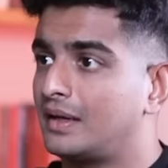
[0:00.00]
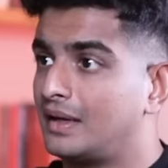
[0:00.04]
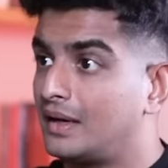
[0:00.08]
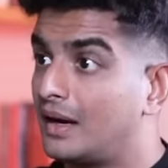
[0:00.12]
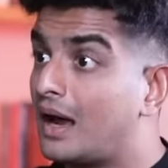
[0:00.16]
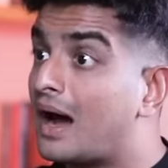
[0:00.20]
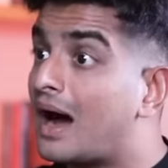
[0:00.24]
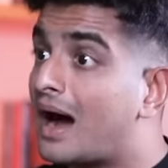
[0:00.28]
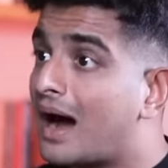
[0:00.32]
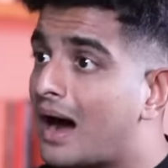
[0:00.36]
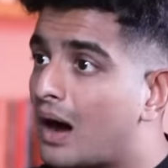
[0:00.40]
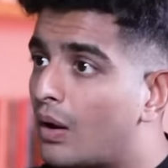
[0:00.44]

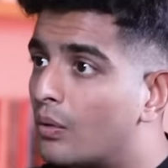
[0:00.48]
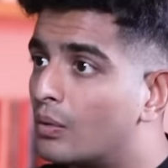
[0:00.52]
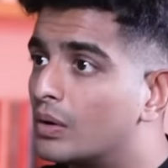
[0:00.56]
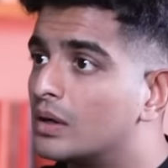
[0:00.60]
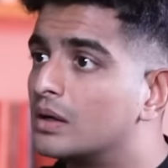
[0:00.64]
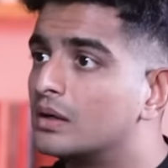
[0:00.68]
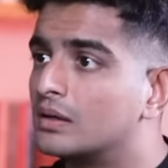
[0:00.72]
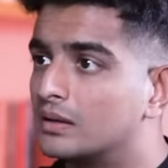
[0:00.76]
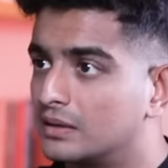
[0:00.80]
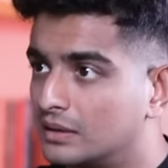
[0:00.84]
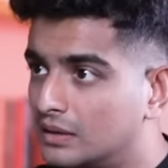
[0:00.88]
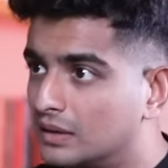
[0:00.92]
in
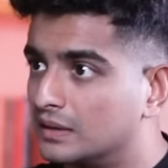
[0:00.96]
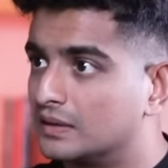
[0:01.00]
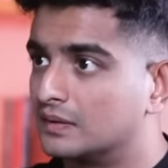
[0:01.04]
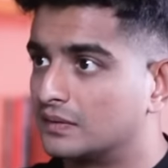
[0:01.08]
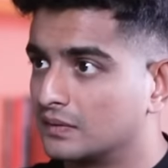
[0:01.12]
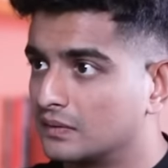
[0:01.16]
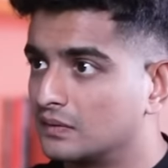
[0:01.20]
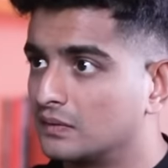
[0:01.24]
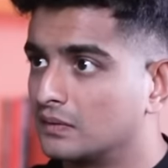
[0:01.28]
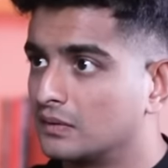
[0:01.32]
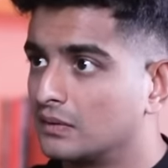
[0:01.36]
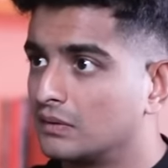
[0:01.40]
our
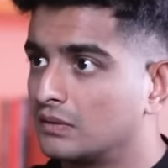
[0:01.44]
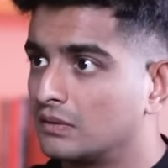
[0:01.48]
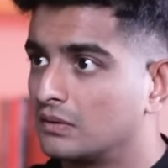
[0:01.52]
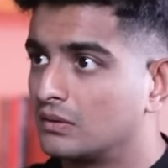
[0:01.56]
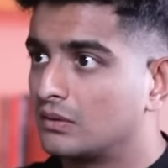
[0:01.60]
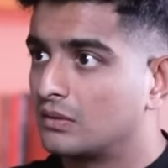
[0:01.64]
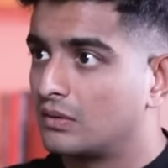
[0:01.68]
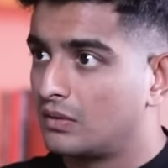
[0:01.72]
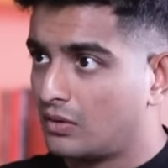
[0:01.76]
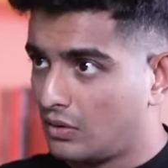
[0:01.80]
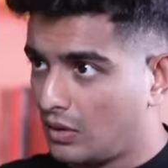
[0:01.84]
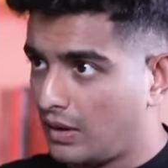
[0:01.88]
earth.
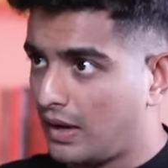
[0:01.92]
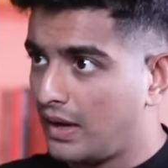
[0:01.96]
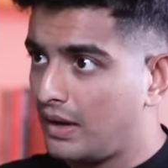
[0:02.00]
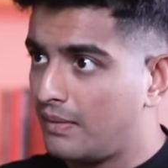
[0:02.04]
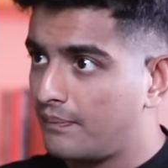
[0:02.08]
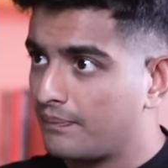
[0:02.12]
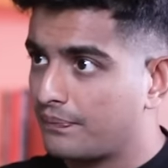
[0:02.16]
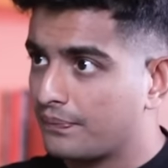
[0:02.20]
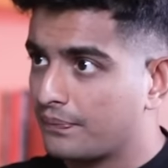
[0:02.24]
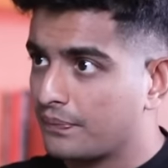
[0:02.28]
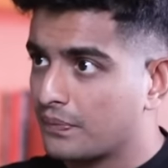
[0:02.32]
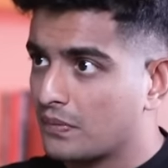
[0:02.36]

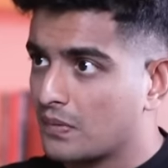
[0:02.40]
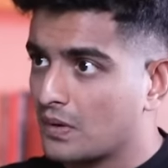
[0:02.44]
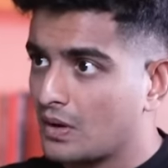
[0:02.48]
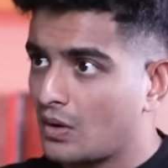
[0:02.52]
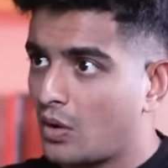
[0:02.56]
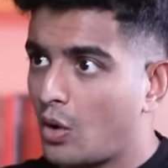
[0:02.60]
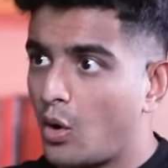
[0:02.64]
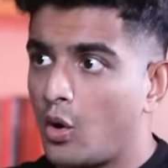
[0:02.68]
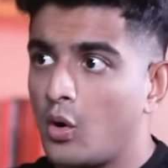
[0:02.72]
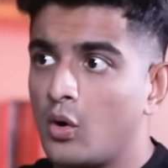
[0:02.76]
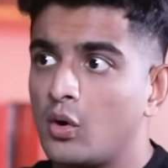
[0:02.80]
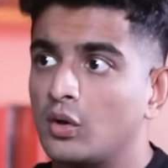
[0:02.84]

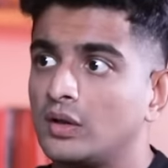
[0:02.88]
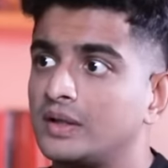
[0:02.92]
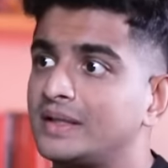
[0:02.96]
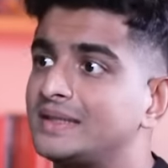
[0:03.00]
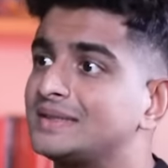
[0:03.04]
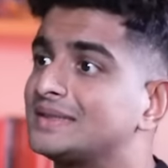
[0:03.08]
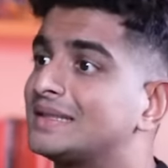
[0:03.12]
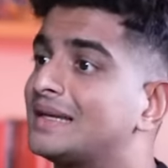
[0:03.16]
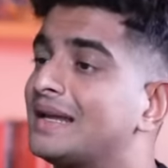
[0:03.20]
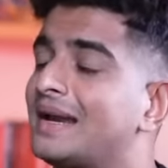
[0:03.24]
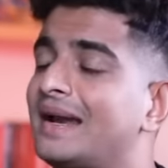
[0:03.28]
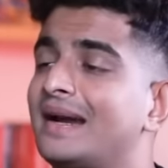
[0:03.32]
All
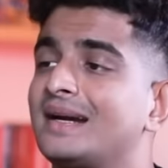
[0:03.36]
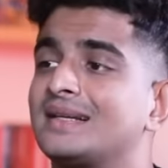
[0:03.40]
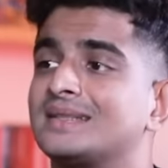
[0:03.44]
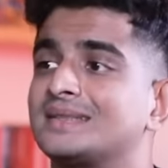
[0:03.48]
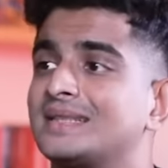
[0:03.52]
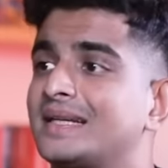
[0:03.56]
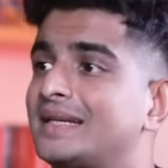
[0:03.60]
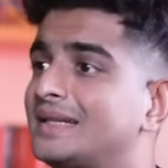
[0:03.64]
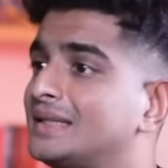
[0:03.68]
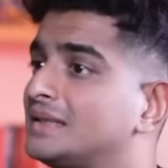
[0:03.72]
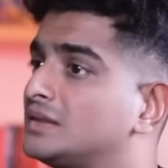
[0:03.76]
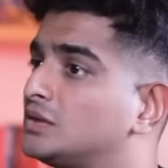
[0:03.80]
these great
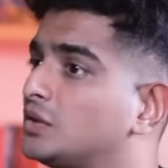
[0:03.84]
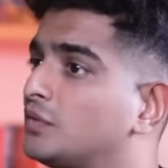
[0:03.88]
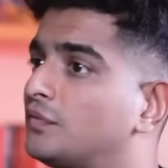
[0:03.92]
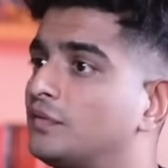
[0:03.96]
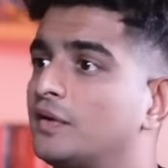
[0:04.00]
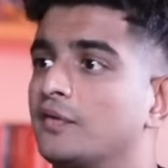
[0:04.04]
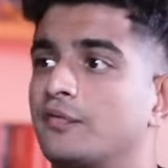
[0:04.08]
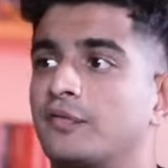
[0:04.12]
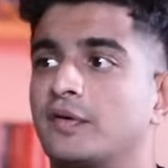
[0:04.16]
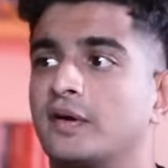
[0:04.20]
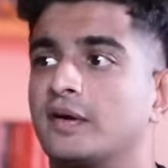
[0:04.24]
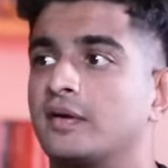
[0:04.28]
saints
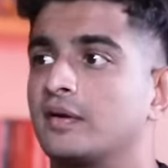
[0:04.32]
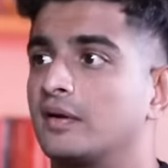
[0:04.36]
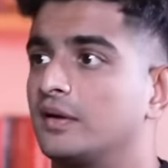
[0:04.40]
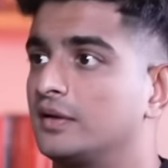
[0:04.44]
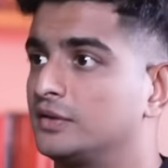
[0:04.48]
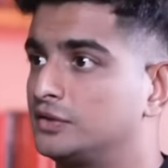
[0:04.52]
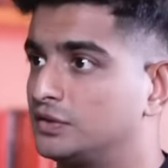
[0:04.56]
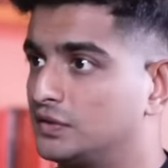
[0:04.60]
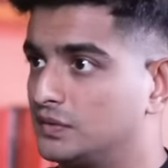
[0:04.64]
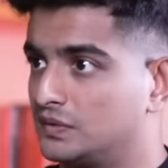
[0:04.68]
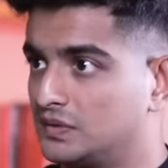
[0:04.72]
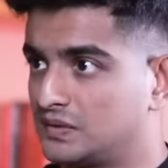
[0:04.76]
of different
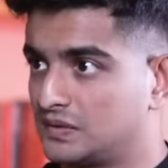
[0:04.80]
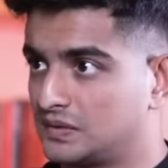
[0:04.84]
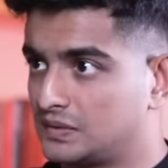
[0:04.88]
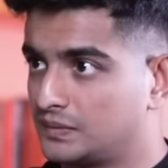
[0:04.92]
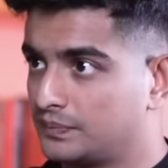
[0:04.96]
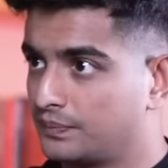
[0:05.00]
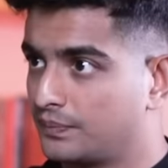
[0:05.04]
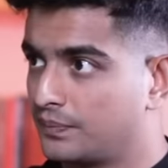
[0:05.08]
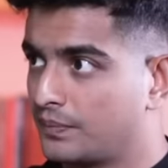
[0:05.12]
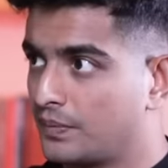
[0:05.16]
religions.